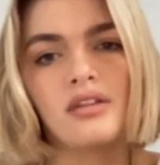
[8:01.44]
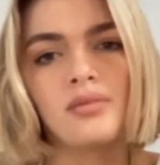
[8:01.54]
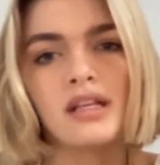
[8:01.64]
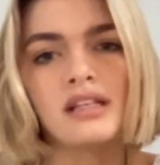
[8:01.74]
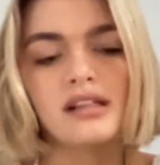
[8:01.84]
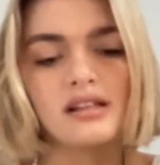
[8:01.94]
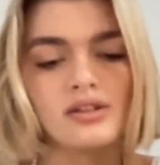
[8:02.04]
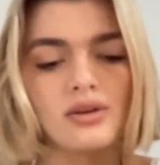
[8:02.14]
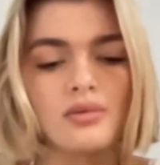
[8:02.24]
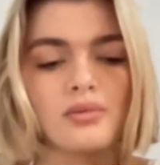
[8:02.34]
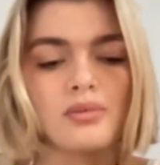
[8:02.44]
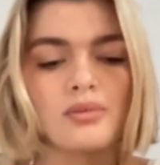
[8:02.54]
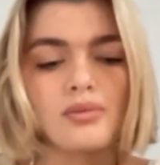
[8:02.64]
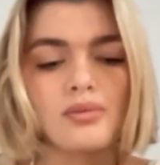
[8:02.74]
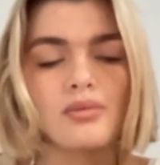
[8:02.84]
weaknesses, so
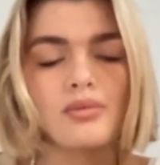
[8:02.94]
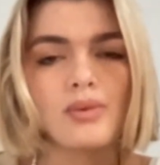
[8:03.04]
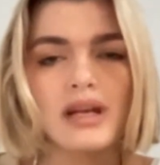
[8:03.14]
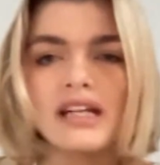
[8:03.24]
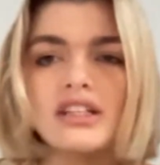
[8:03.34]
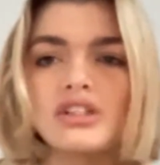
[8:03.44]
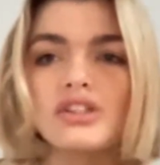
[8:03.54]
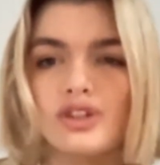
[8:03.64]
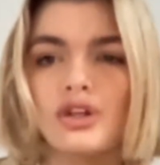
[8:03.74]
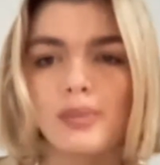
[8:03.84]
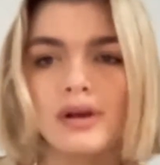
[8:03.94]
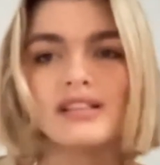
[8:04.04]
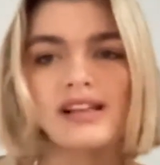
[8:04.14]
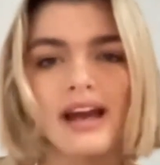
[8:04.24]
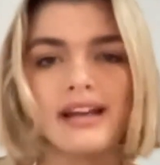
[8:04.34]
we can just jump on
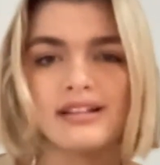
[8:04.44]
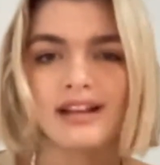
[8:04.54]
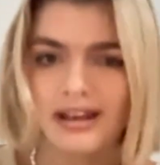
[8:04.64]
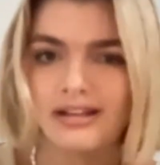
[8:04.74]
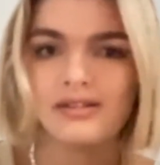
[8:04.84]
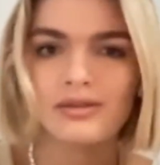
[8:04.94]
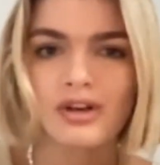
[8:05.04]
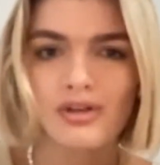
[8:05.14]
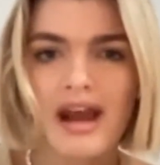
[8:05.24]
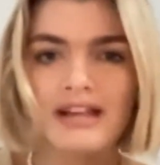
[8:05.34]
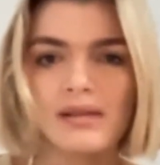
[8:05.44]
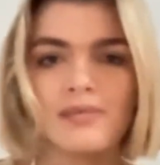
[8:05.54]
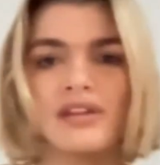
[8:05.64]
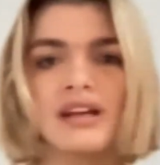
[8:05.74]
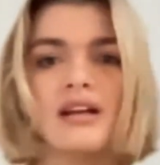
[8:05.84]
set and create
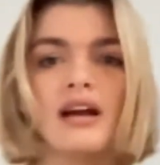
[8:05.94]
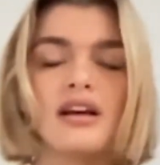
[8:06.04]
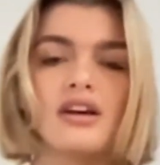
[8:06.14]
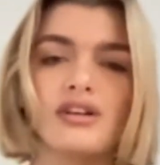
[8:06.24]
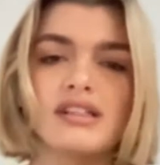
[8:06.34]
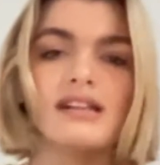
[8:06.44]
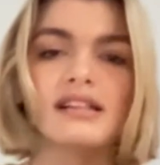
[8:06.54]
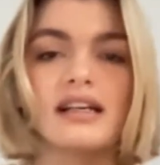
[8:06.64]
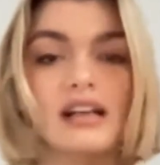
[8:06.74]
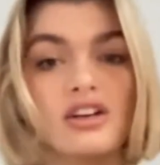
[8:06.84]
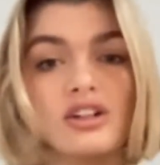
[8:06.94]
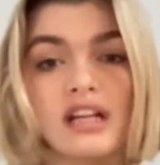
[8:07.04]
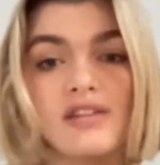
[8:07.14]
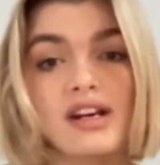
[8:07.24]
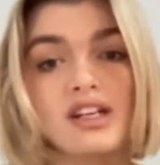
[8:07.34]
something. Chris has a good
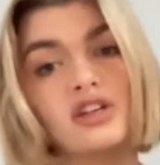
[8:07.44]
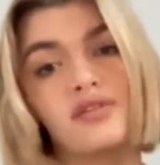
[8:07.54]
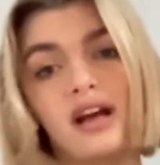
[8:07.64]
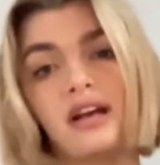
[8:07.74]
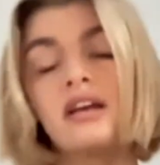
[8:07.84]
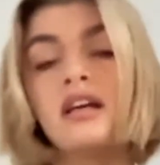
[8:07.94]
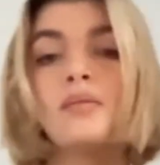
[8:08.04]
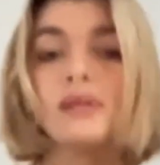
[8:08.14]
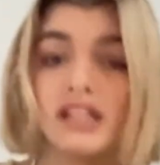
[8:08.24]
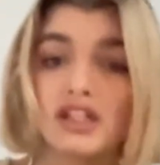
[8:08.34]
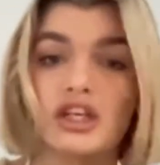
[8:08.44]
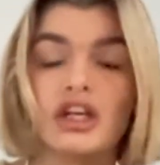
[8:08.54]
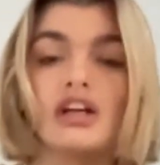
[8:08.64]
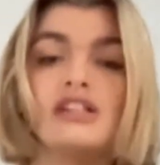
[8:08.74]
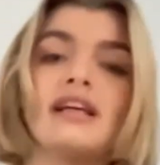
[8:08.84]
direction of like positioning
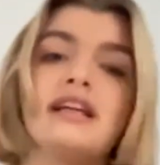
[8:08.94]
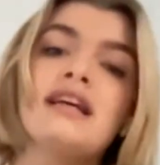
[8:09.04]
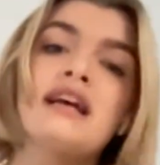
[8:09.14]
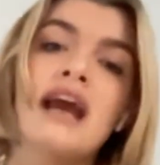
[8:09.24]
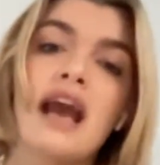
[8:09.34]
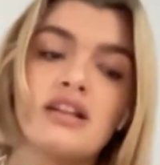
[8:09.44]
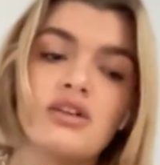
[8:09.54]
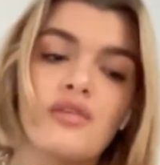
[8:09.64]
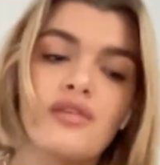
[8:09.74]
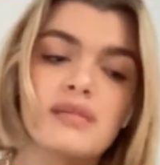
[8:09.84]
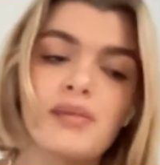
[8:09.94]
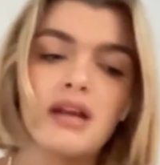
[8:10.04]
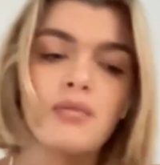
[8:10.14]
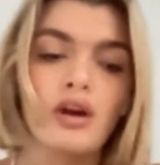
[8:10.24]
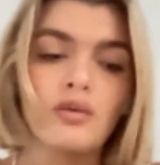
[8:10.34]
us and sort of
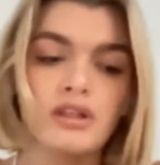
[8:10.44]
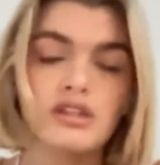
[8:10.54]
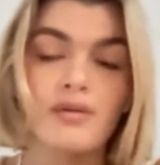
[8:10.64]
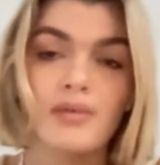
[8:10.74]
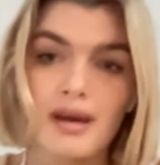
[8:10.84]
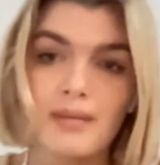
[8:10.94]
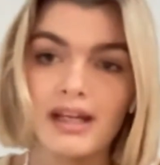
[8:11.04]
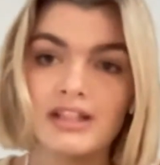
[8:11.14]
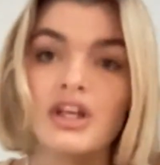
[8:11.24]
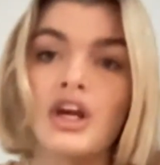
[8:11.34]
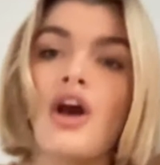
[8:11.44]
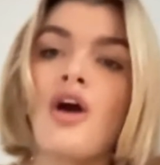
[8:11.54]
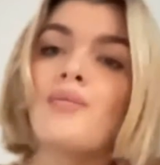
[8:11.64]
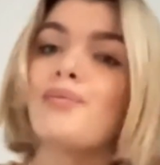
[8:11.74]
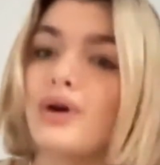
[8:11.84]
explaining what he wants from the image,
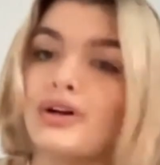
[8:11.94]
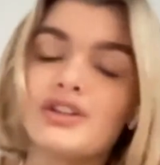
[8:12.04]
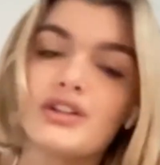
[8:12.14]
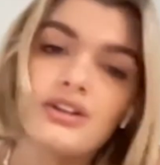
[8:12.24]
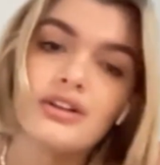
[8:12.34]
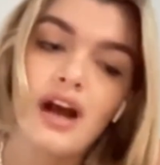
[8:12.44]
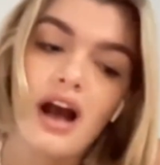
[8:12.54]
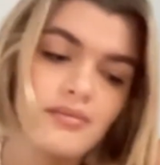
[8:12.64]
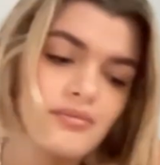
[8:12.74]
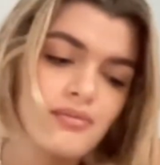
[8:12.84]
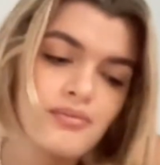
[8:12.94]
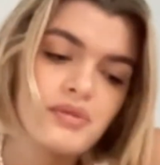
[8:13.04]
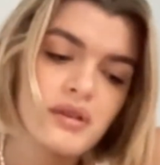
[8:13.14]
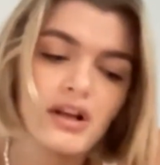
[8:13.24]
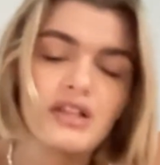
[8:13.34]
but
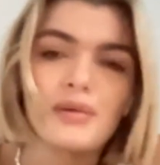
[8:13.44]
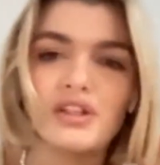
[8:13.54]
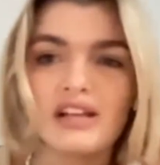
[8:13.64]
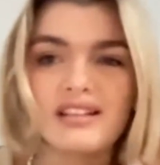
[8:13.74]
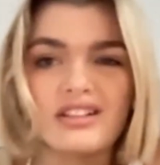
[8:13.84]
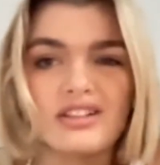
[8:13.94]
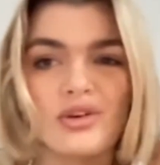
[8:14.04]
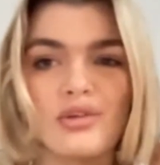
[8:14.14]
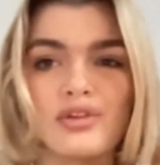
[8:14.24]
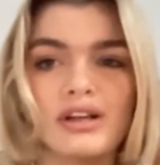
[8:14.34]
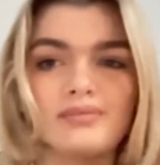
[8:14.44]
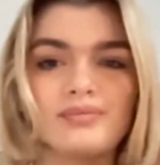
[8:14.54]
to be honest, me and Jess can just go for it.